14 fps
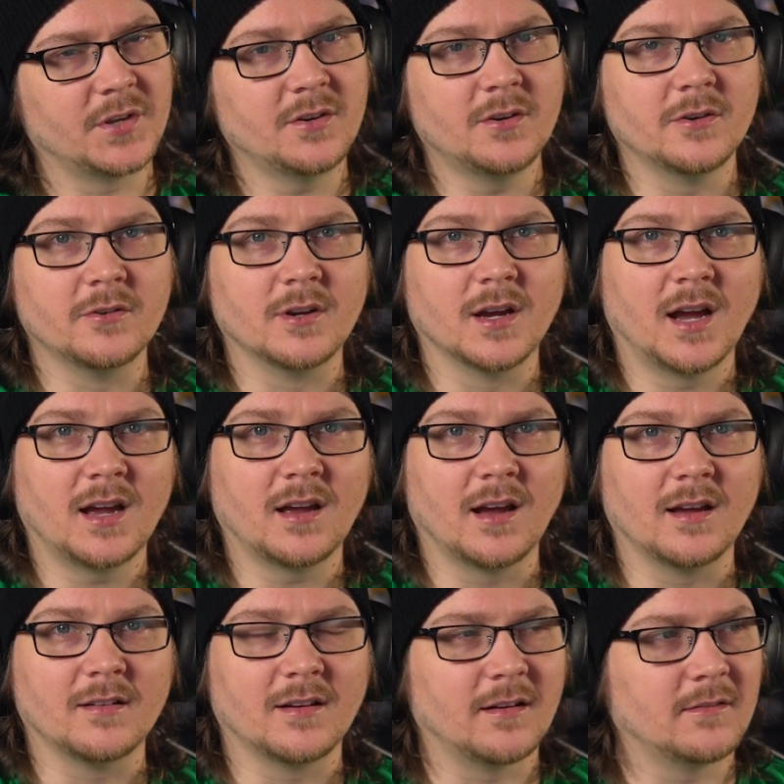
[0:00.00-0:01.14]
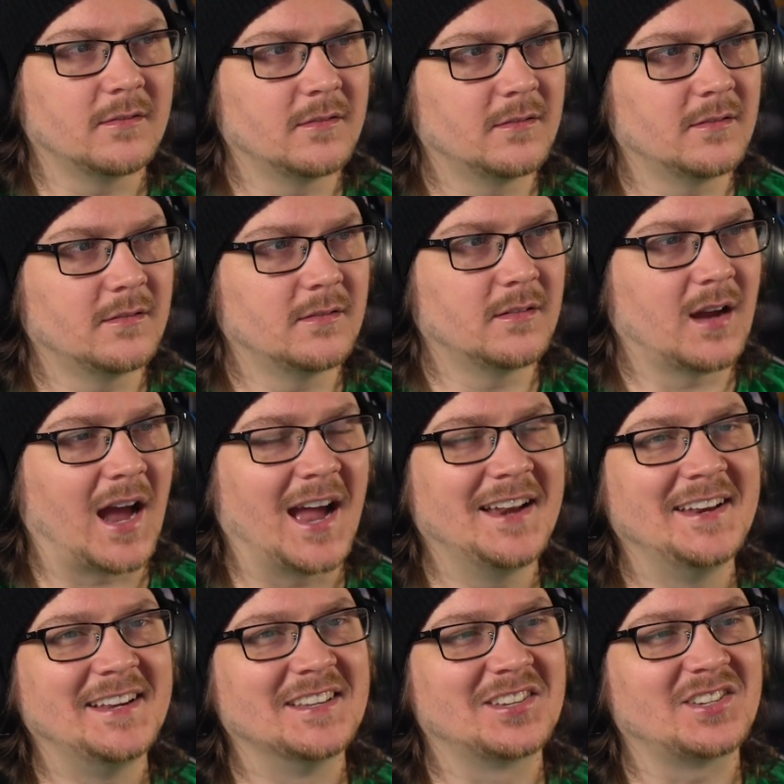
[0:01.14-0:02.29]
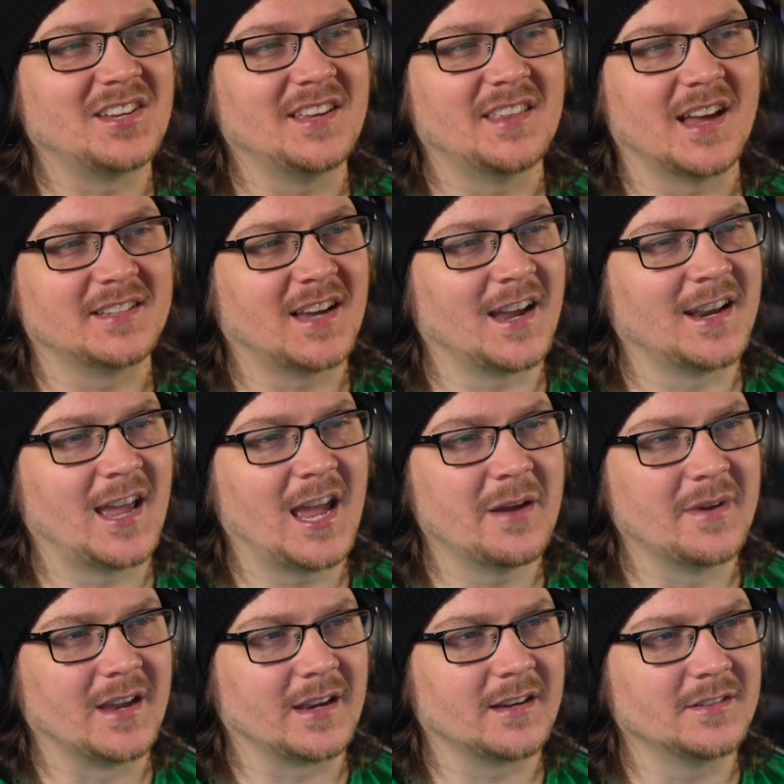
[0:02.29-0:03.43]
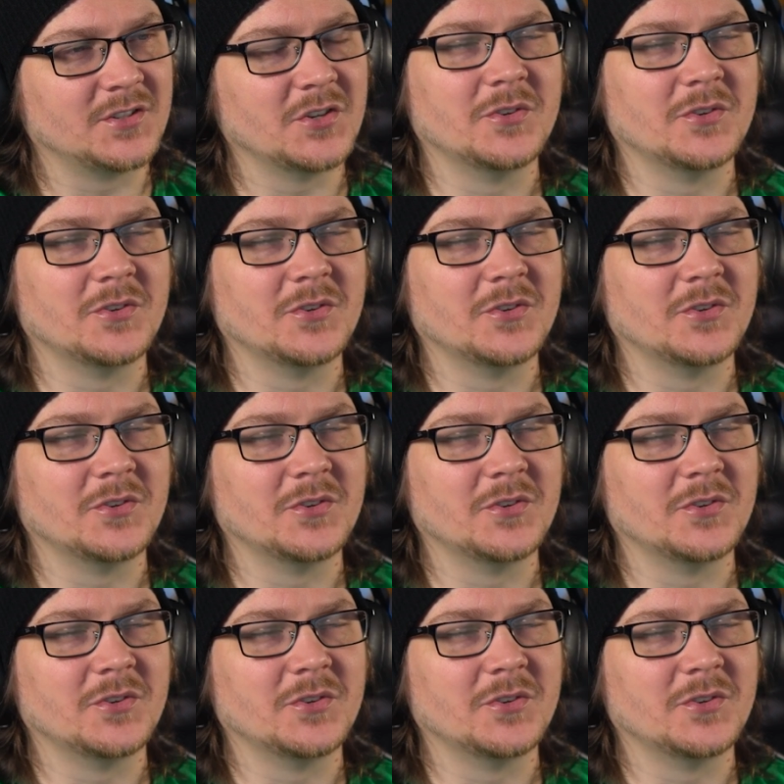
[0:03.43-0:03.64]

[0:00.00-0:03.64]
it dude, looks incredible. I, Everything we saw I need to see that dynamic, game,